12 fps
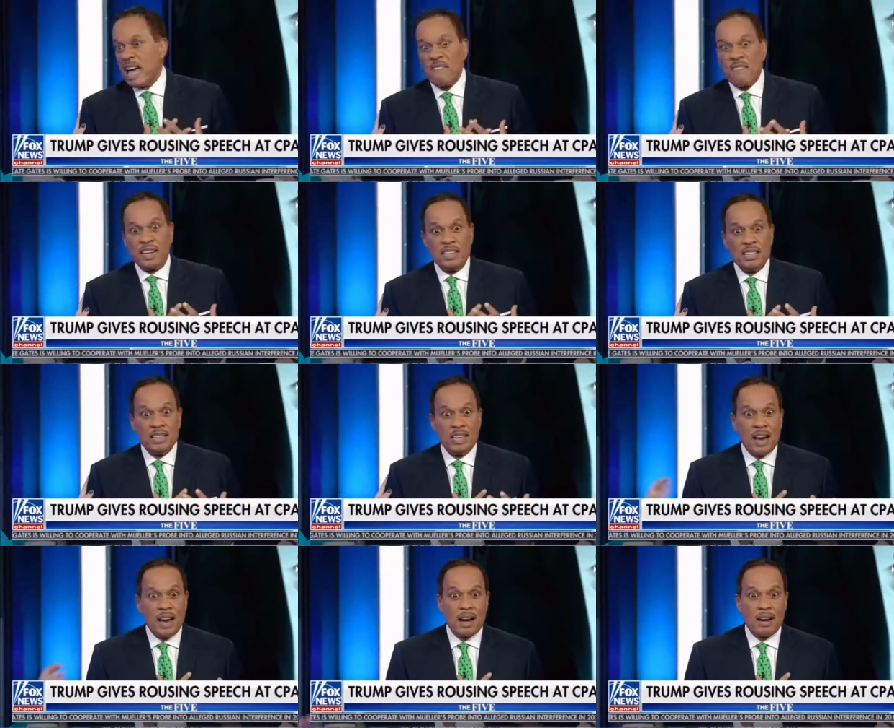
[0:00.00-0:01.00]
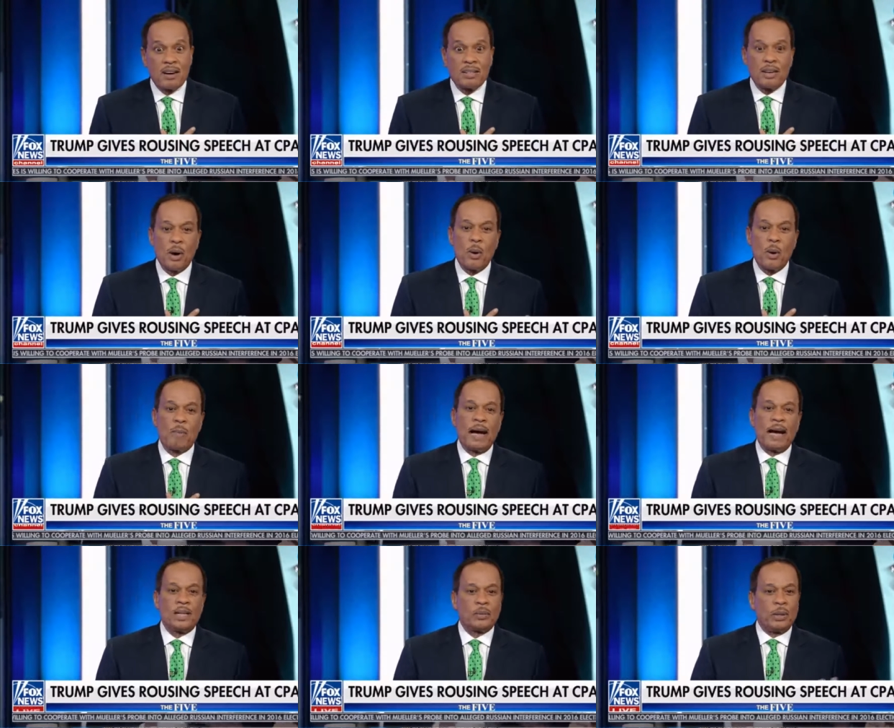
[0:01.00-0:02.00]
7 years. Oh, my
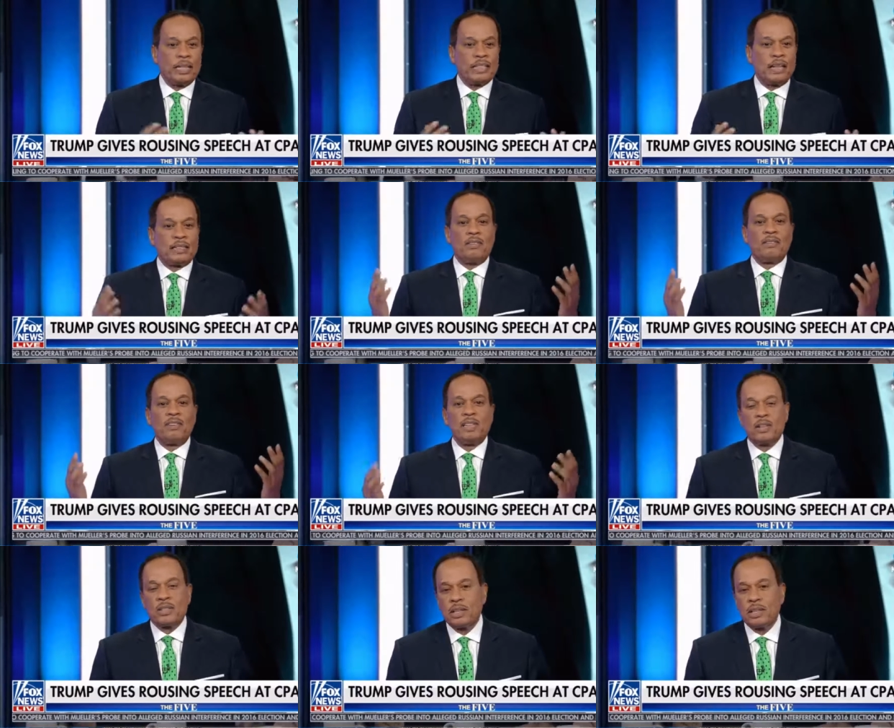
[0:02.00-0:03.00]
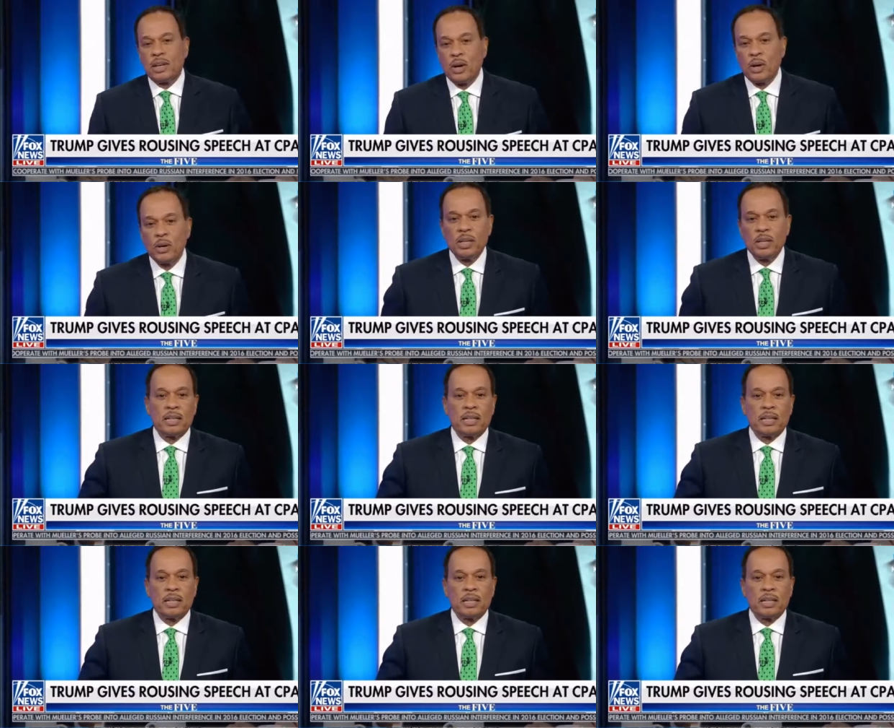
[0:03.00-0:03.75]
God. That's what he said. 7 years to go. The